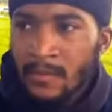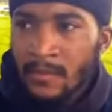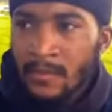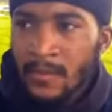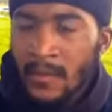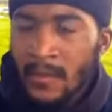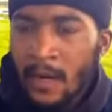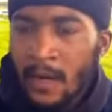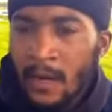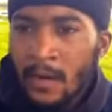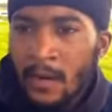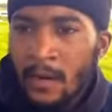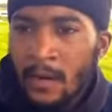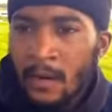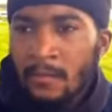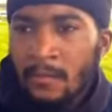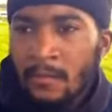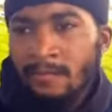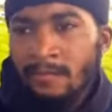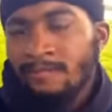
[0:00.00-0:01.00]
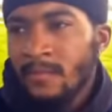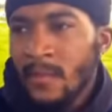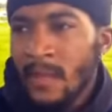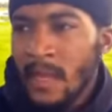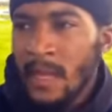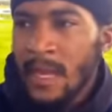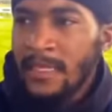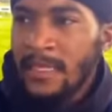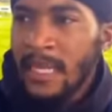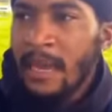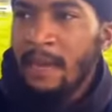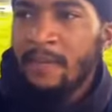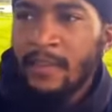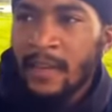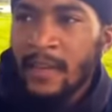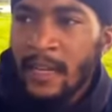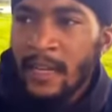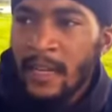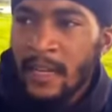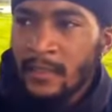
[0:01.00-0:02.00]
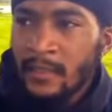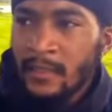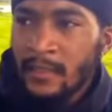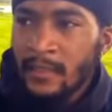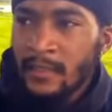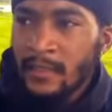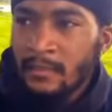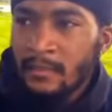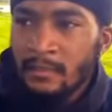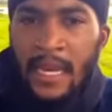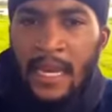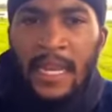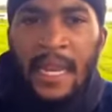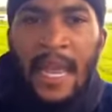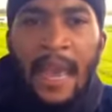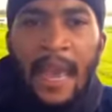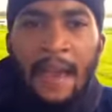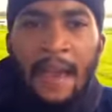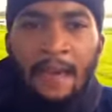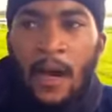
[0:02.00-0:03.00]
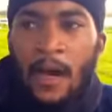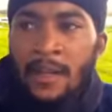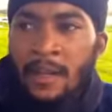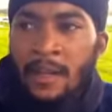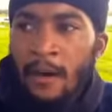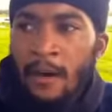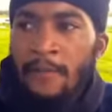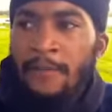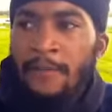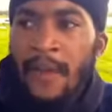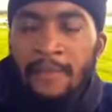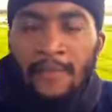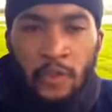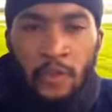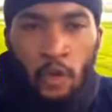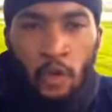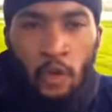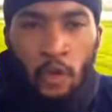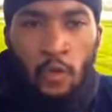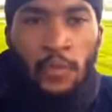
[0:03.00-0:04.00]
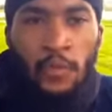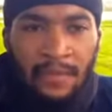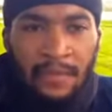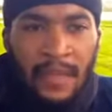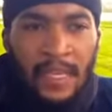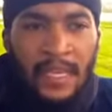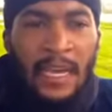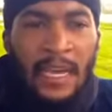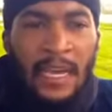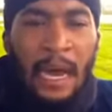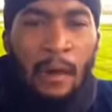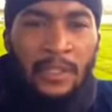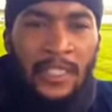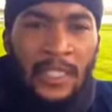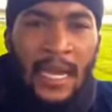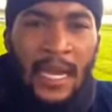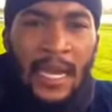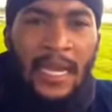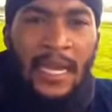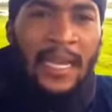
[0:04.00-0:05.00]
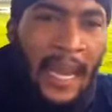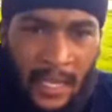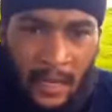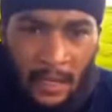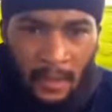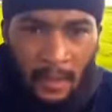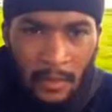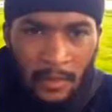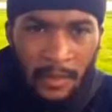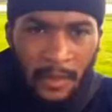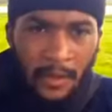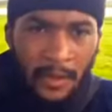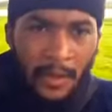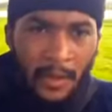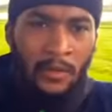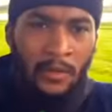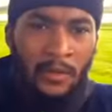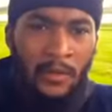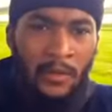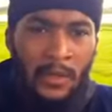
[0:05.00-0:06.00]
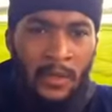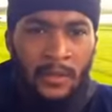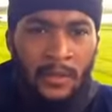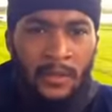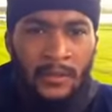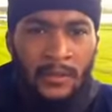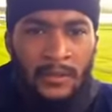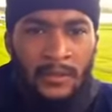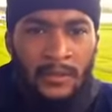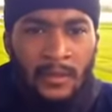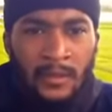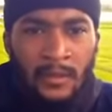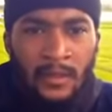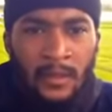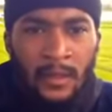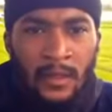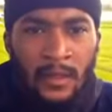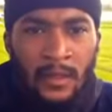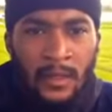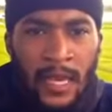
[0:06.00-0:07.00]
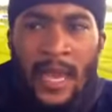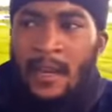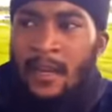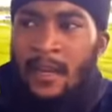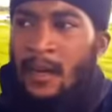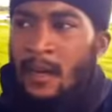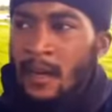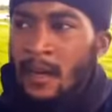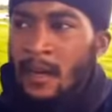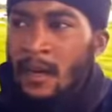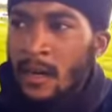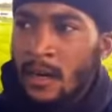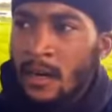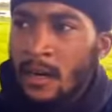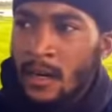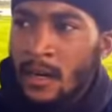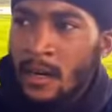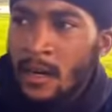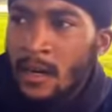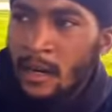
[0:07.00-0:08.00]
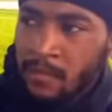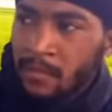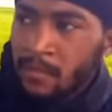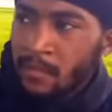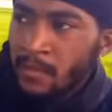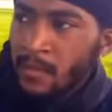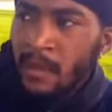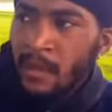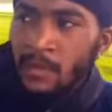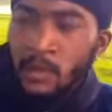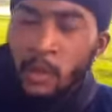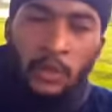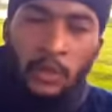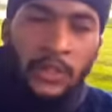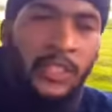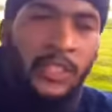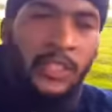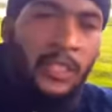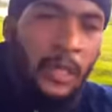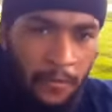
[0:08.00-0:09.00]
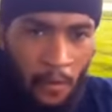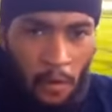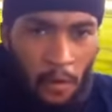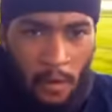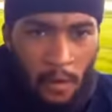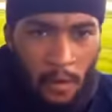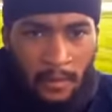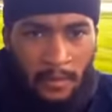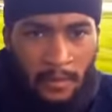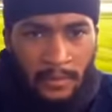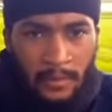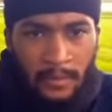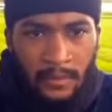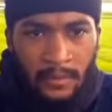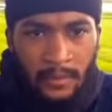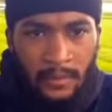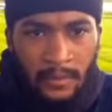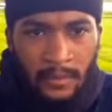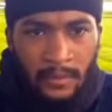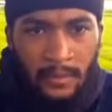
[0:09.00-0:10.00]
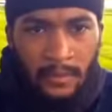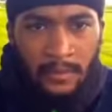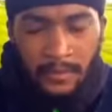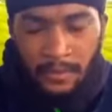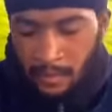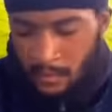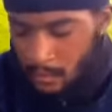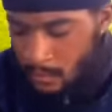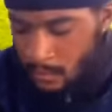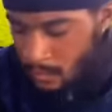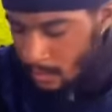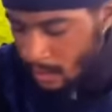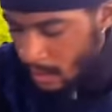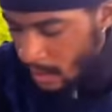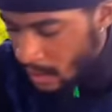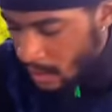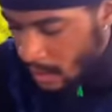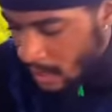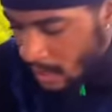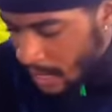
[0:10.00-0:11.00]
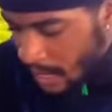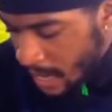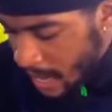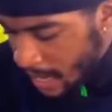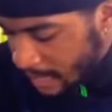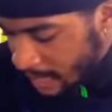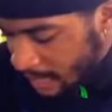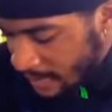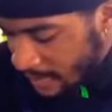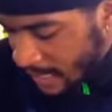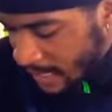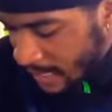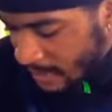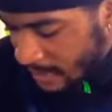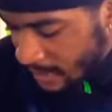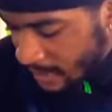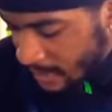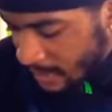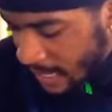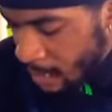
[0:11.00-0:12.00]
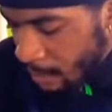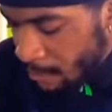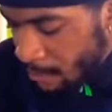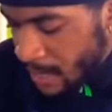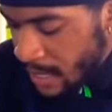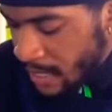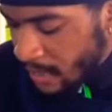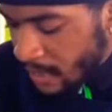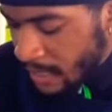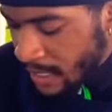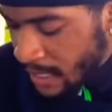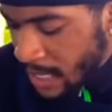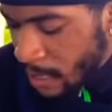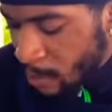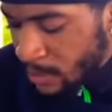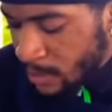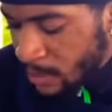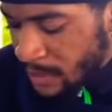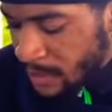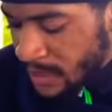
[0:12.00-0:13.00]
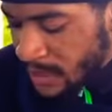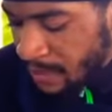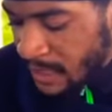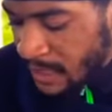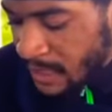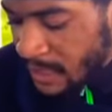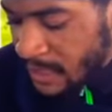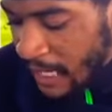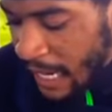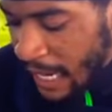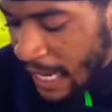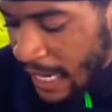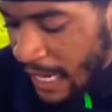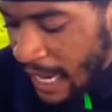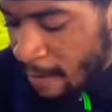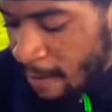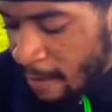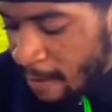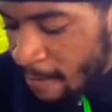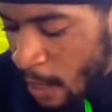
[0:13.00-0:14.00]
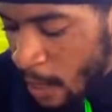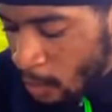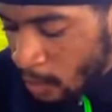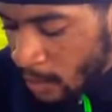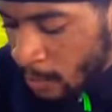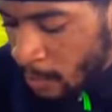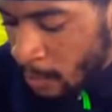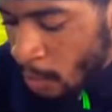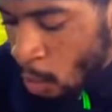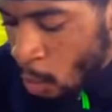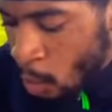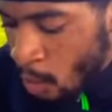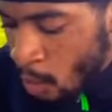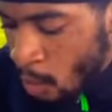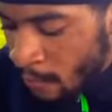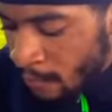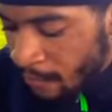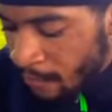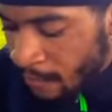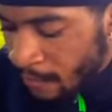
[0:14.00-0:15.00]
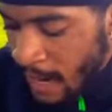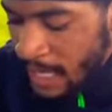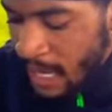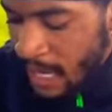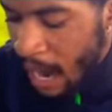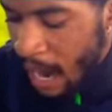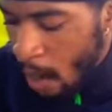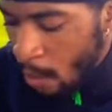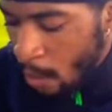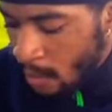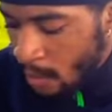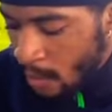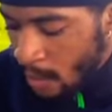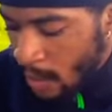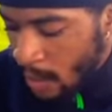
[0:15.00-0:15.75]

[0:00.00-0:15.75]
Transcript: Um, it's evident that he had enough faith to believe that Yahweh Shai can heal him, you know. Can uh, uh, do something for him. And it says, and immediately he received his sight and followed him, glorifying Yahweh